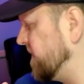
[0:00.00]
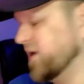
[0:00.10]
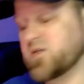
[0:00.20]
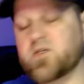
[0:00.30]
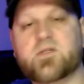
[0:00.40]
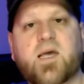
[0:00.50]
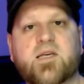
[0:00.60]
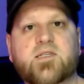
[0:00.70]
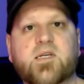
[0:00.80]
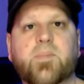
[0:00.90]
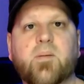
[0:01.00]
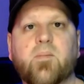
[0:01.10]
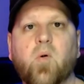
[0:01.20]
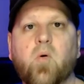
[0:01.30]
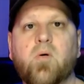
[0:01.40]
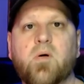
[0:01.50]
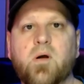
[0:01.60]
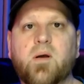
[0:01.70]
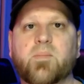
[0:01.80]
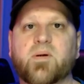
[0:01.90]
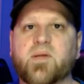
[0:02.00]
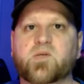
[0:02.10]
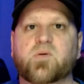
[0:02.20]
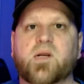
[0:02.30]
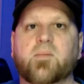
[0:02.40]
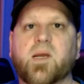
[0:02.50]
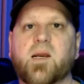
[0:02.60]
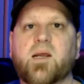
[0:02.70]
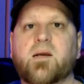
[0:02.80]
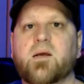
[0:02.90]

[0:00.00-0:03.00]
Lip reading: just taste it a bit more, but that's what I'm getting.